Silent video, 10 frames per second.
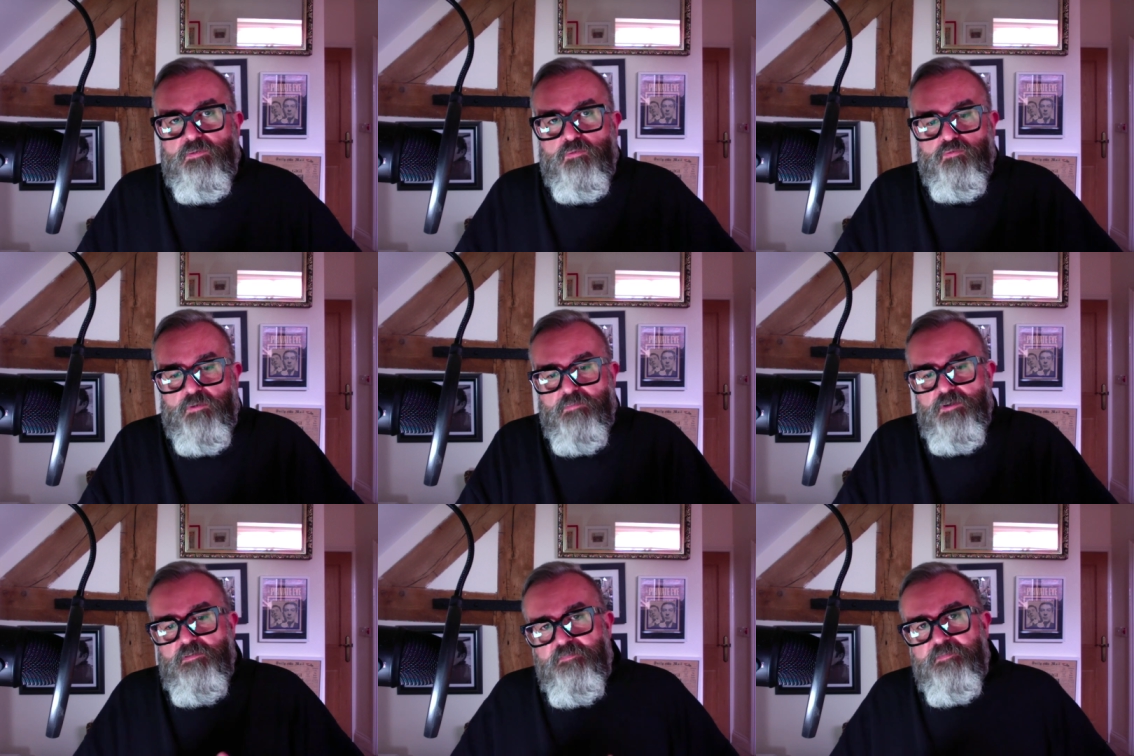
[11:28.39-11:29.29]

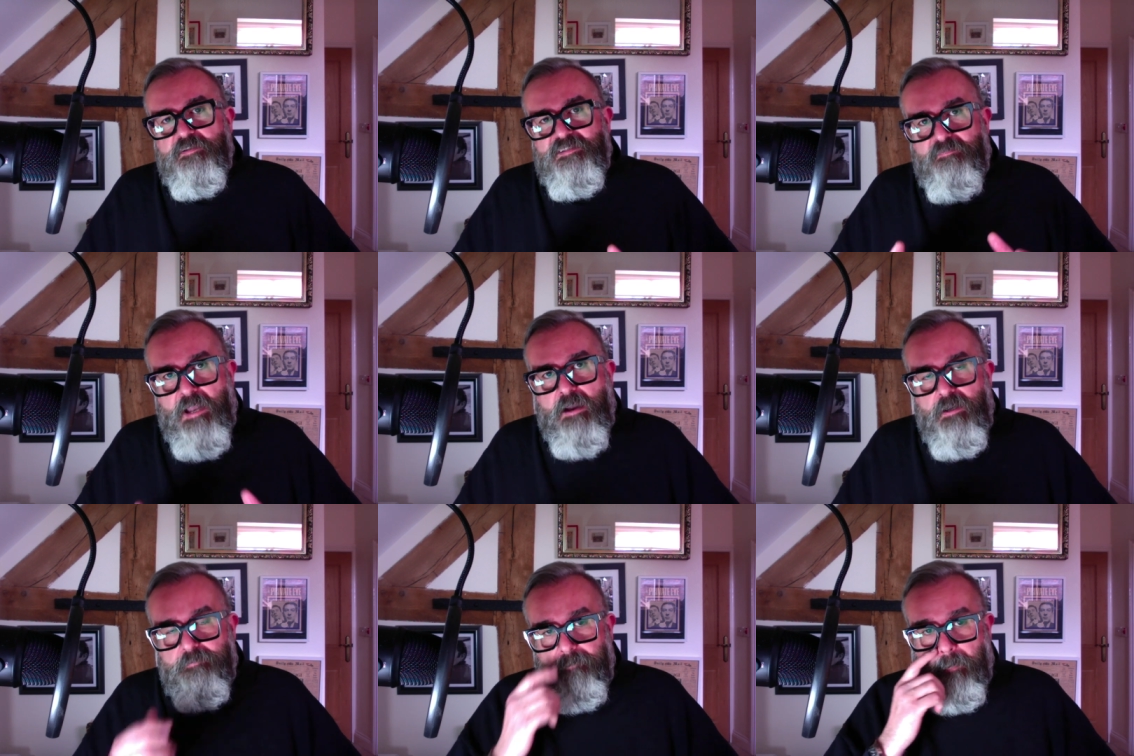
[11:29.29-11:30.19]
remove the
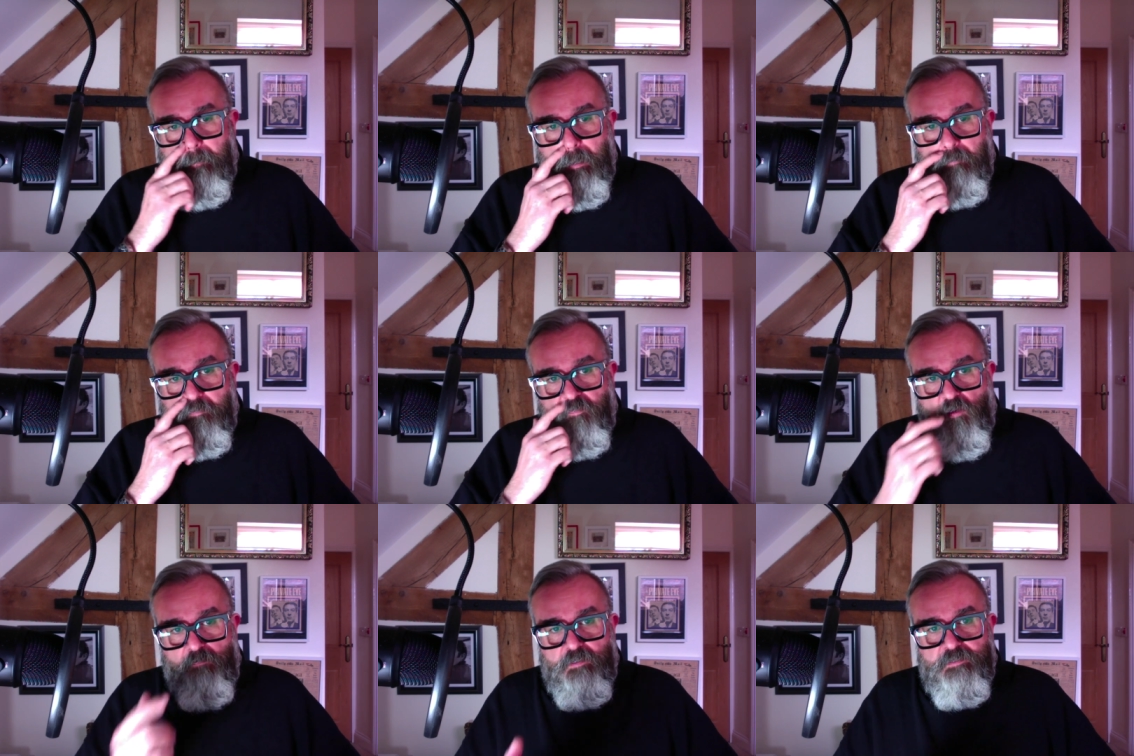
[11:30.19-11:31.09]
power
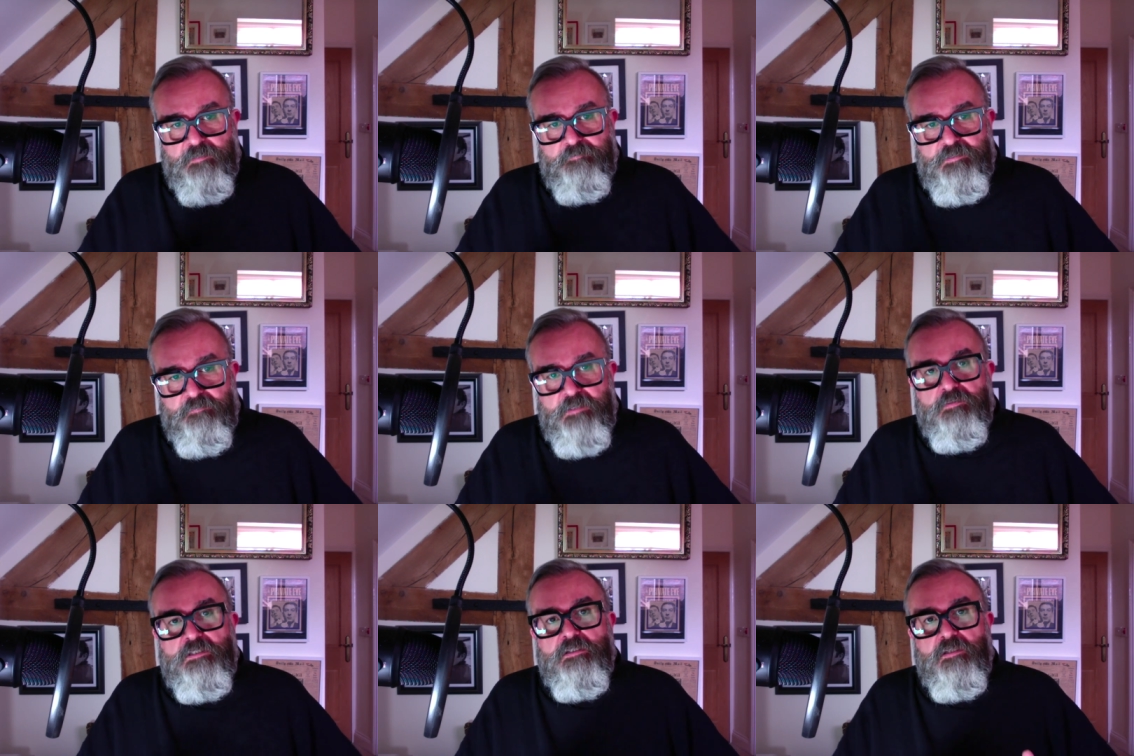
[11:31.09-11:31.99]
from the
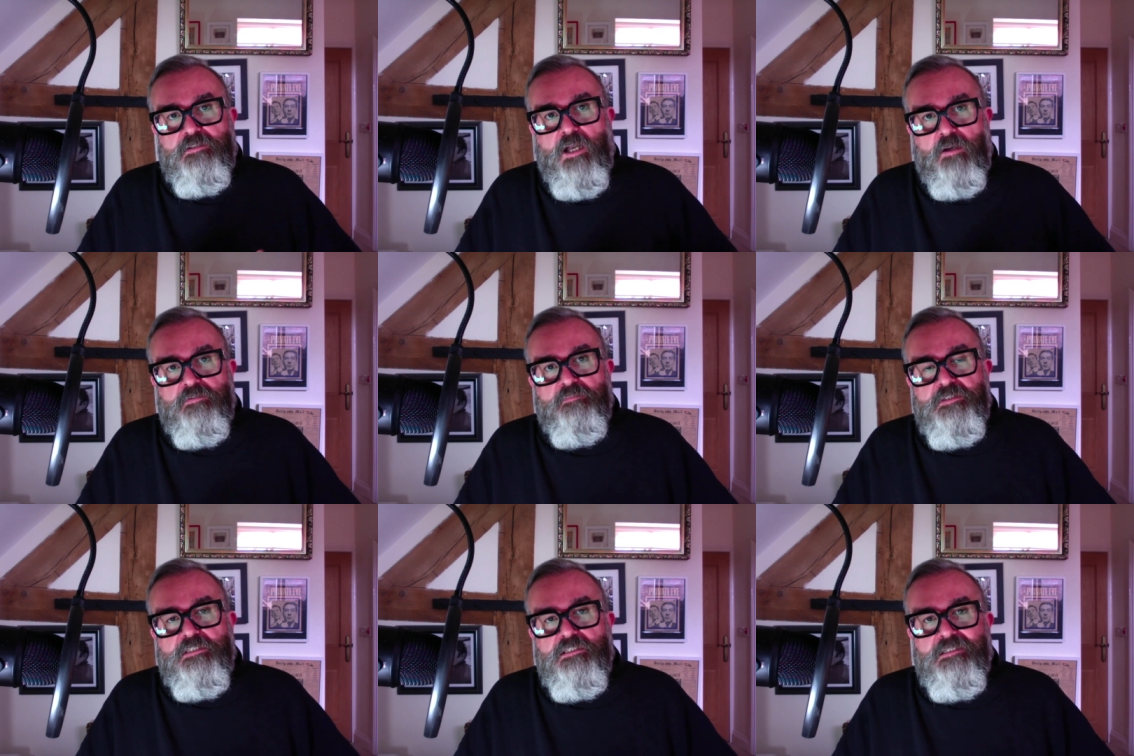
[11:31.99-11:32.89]
people that own the
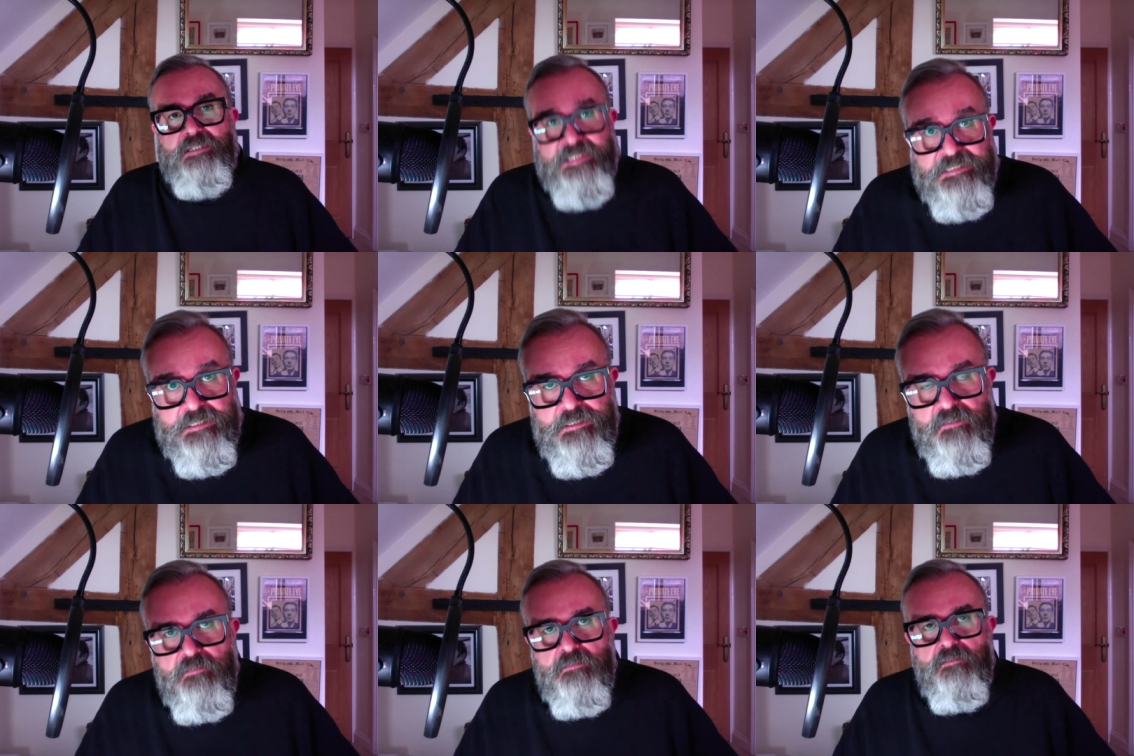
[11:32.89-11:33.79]
business legally
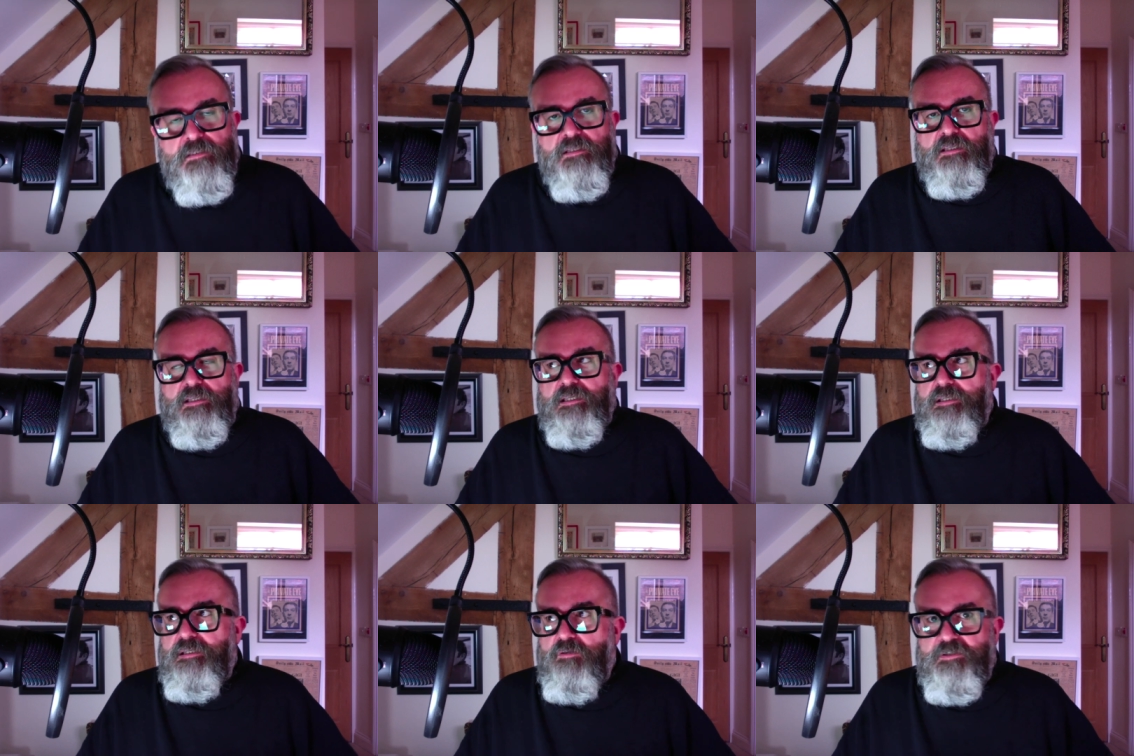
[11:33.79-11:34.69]

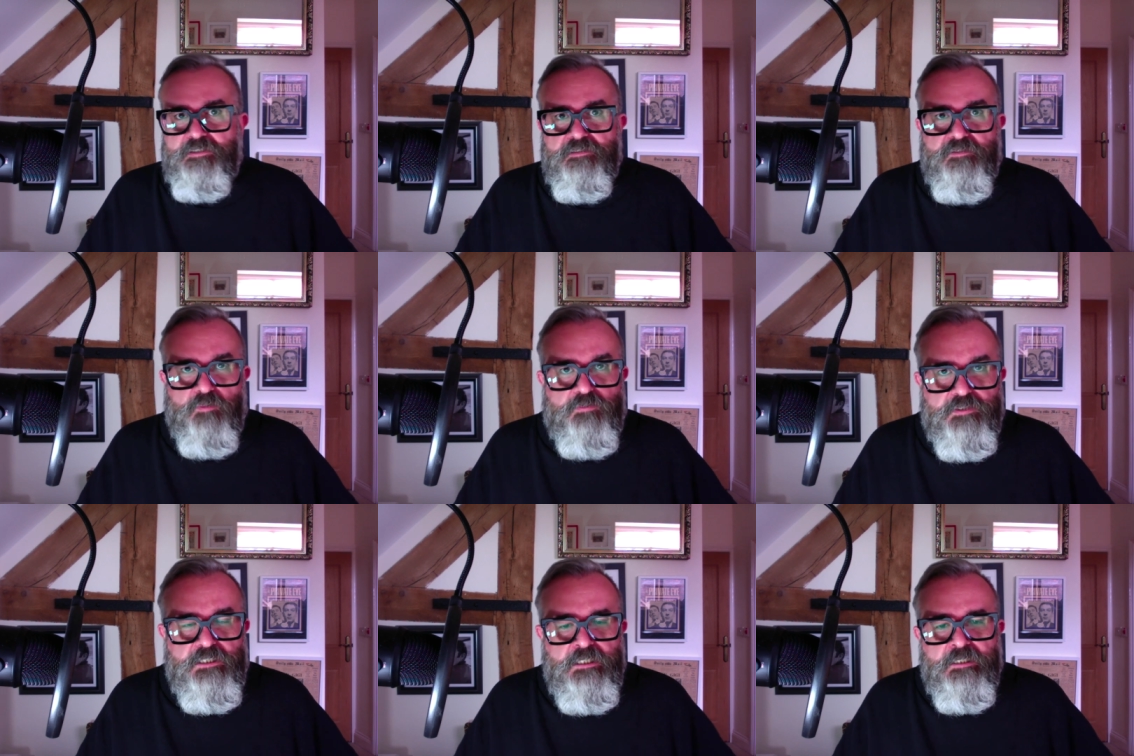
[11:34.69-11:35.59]
in a Western
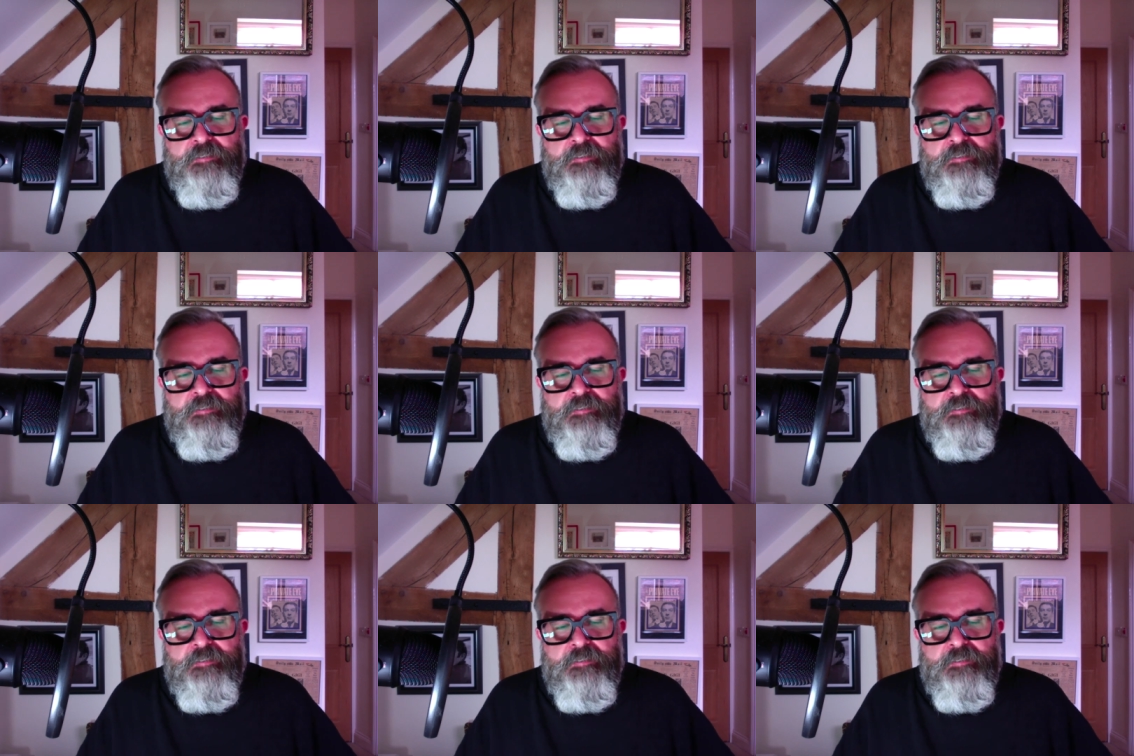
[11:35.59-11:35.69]
democracy,